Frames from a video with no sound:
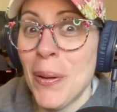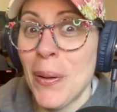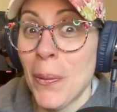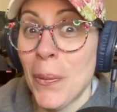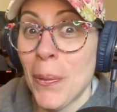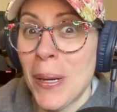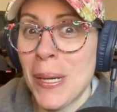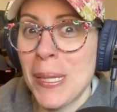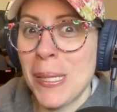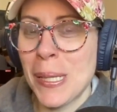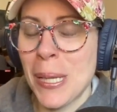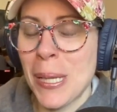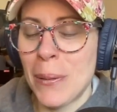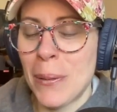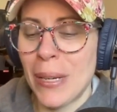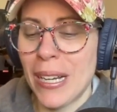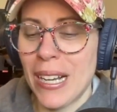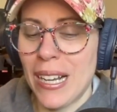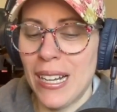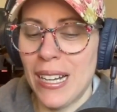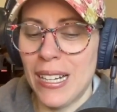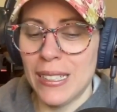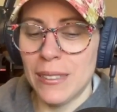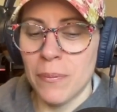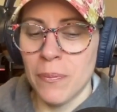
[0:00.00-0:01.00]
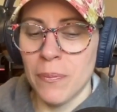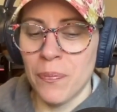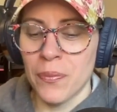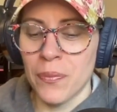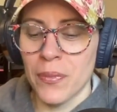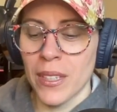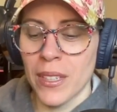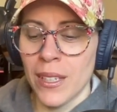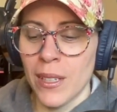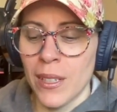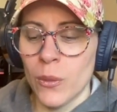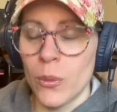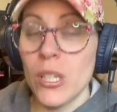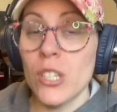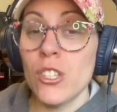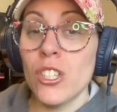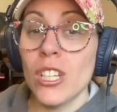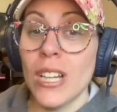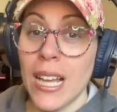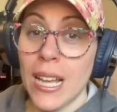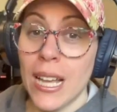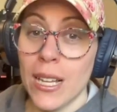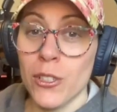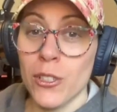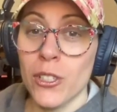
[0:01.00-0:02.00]
What is going on? We
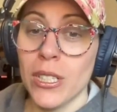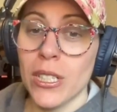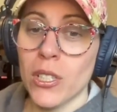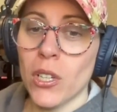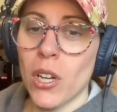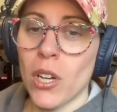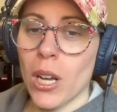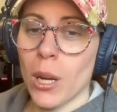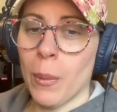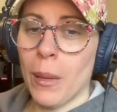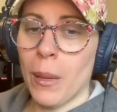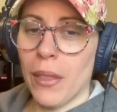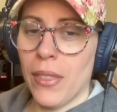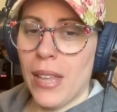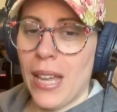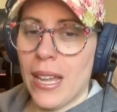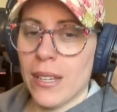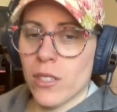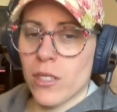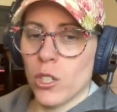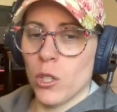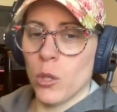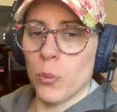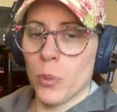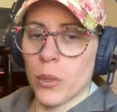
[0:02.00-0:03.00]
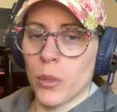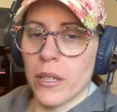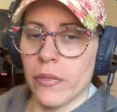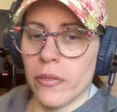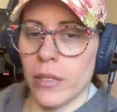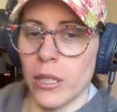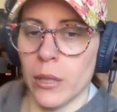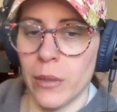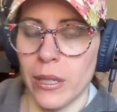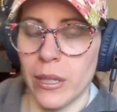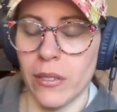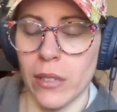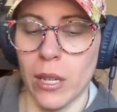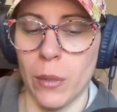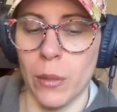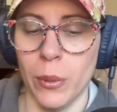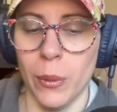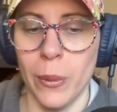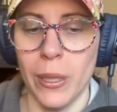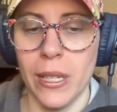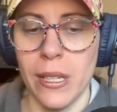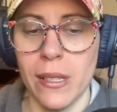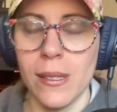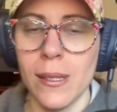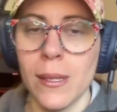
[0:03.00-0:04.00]
should actually talk about that too, briefly. We have a couple
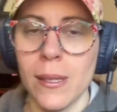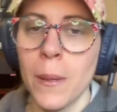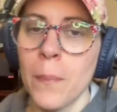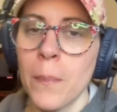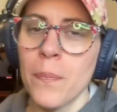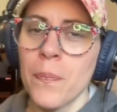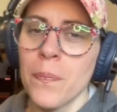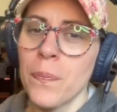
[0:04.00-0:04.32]
minutes.